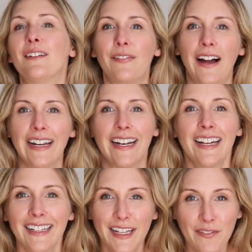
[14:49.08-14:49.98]
Fine,
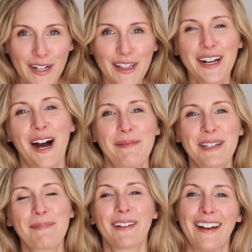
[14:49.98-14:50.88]
leave it in the
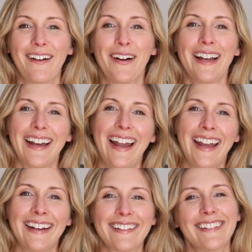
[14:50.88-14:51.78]
comments below
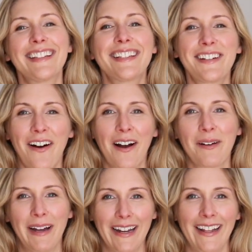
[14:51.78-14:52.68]
and let's talk
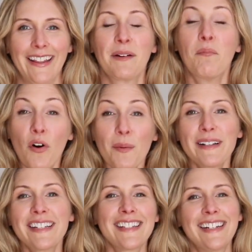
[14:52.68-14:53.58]
about it. The more
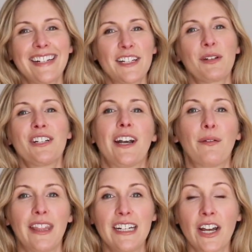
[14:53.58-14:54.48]
business ideas we share
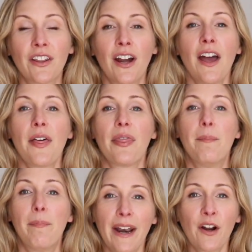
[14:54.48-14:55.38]
with each other, the
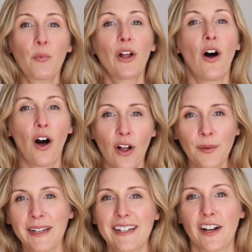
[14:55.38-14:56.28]
better we'll all
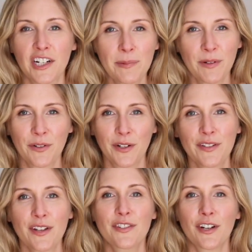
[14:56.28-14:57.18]
be as
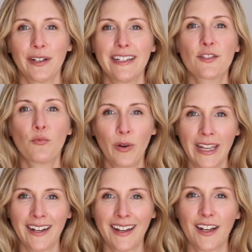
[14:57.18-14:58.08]
entrepreneurs, so it's
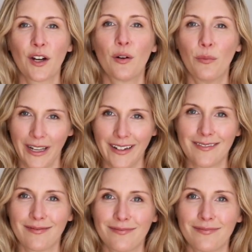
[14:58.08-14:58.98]
win-win.